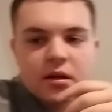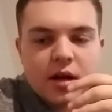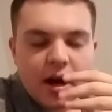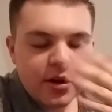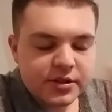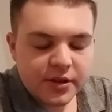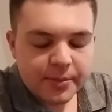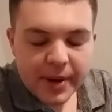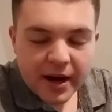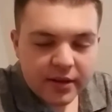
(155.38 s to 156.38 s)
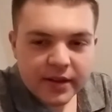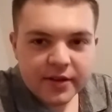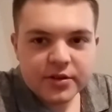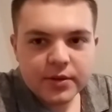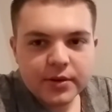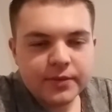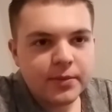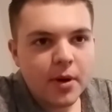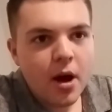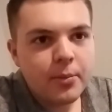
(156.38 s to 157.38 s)
I don't know. So apparently they're doing a
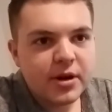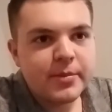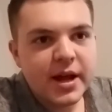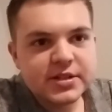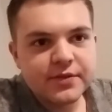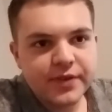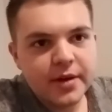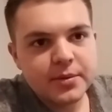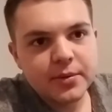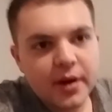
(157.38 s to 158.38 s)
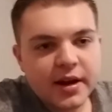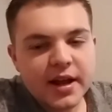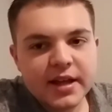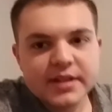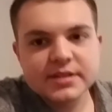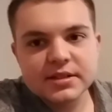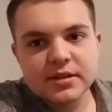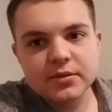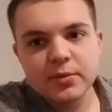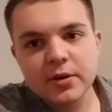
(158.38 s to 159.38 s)
rematch in February, and I guess
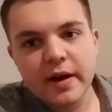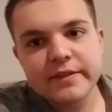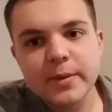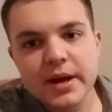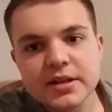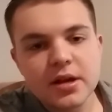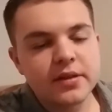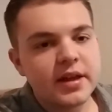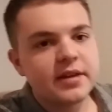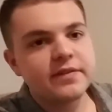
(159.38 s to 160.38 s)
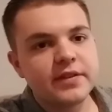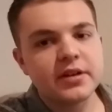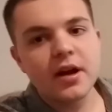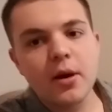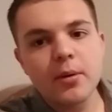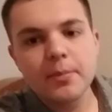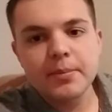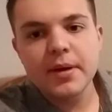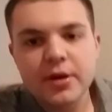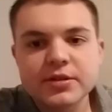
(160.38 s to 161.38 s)
we're gonna have to wait until then to figure out
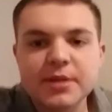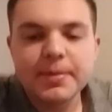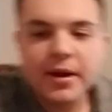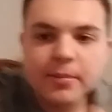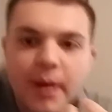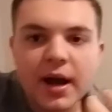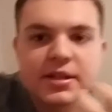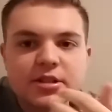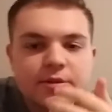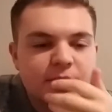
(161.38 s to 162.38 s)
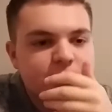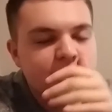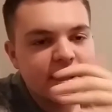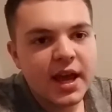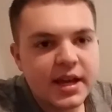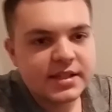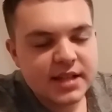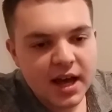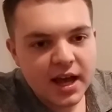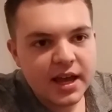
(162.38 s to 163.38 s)
who's the better boxer between
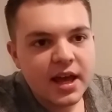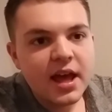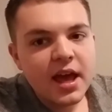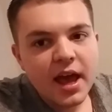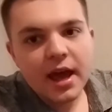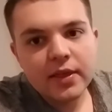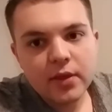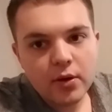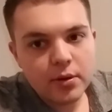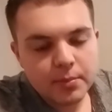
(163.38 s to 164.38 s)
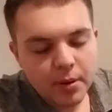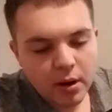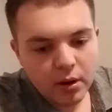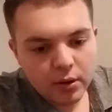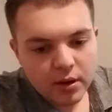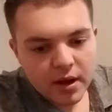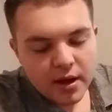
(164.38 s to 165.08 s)
KSI and Logan Paul.